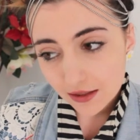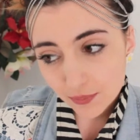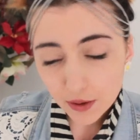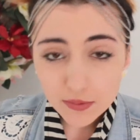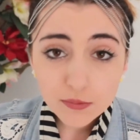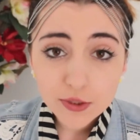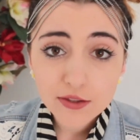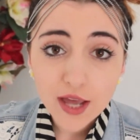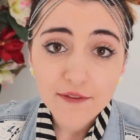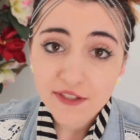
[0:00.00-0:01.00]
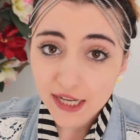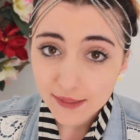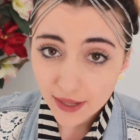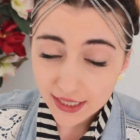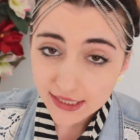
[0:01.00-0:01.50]
Now, the problem with having
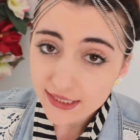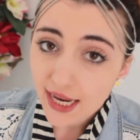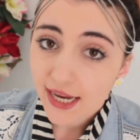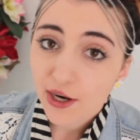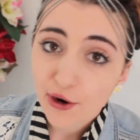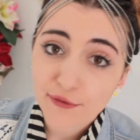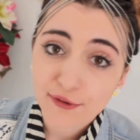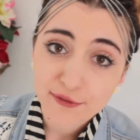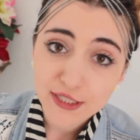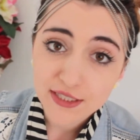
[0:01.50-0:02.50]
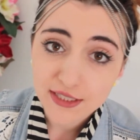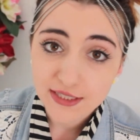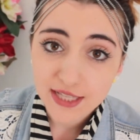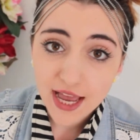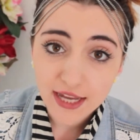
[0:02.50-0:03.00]
a panic attack over
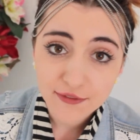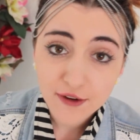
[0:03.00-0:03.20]
visas at